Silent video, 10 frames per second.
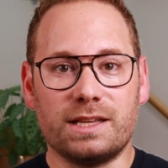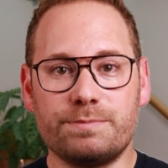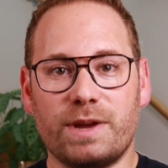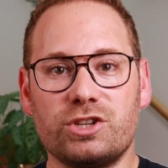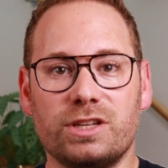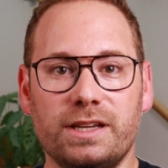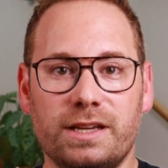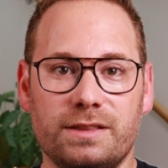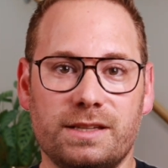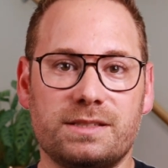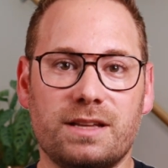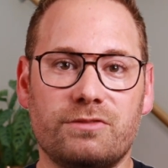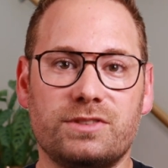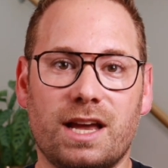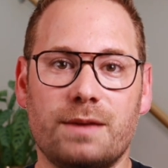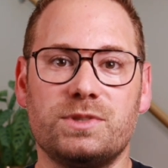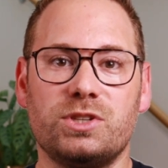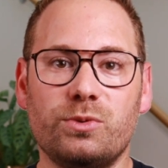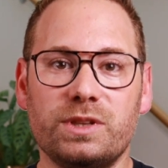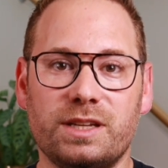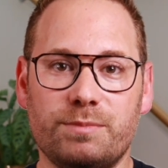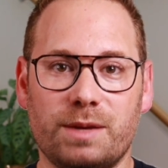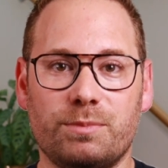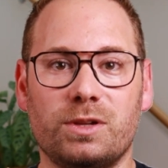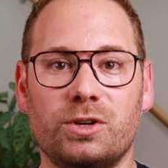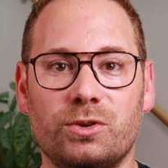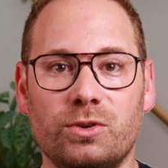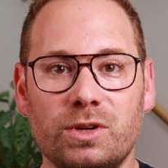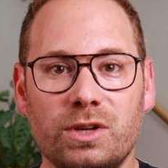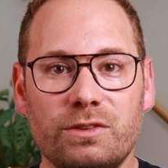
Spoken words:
Especially in these tough times, you will need people who